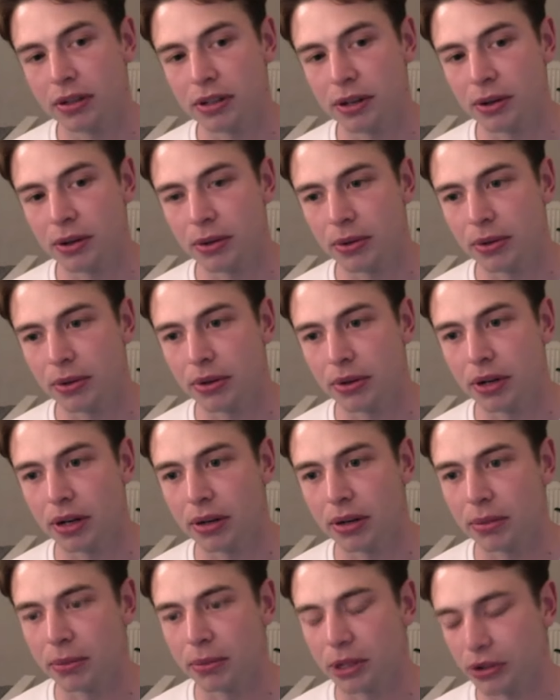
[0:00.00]
So
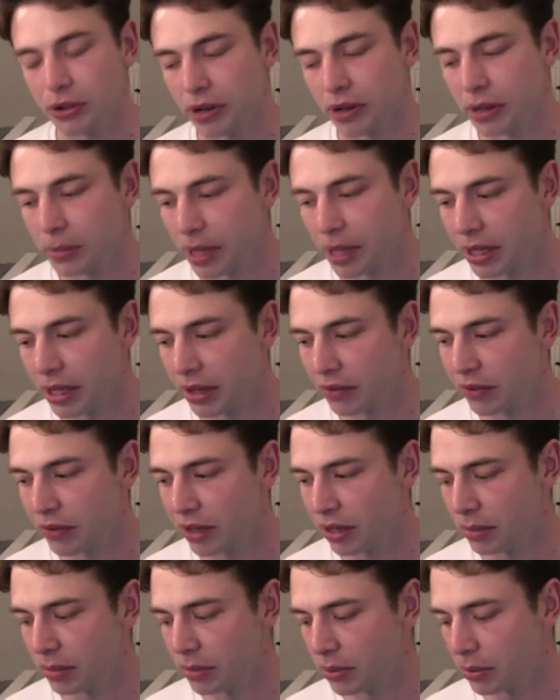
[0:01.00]
we're trying to make it
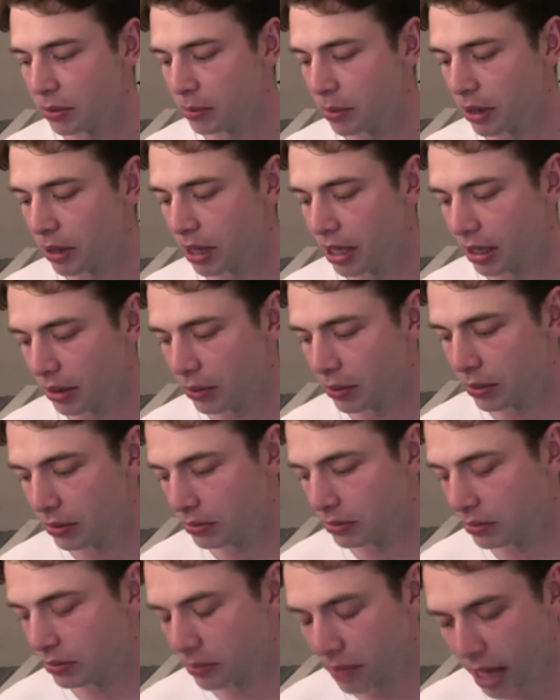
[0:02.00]
available by
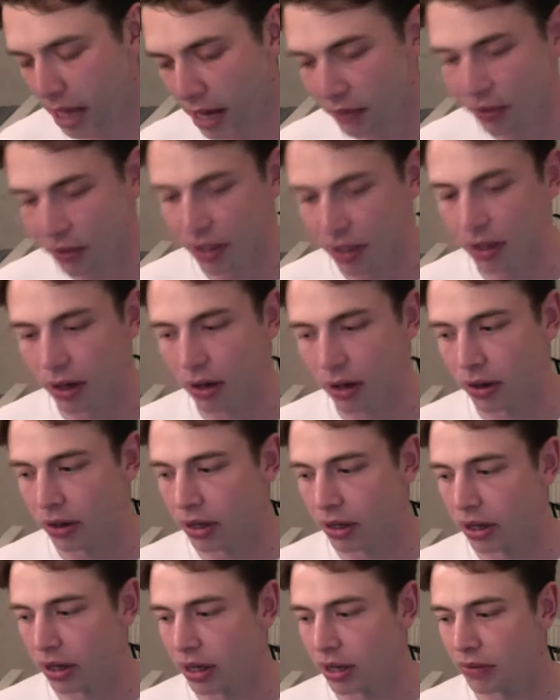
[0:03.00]
having the
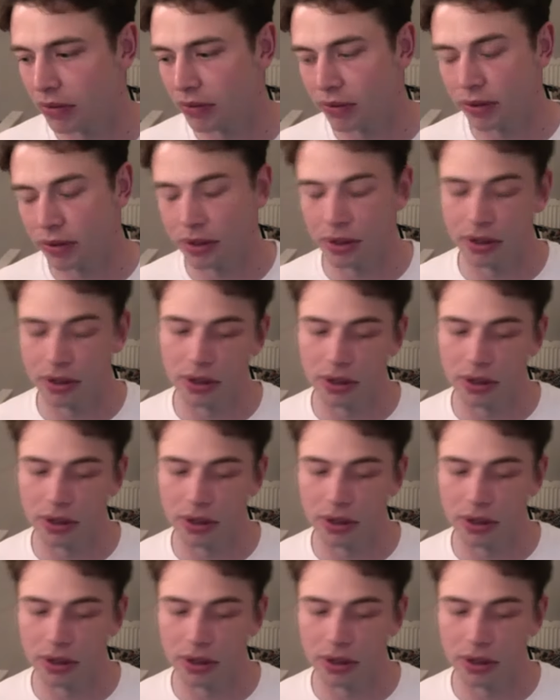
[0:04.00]
archive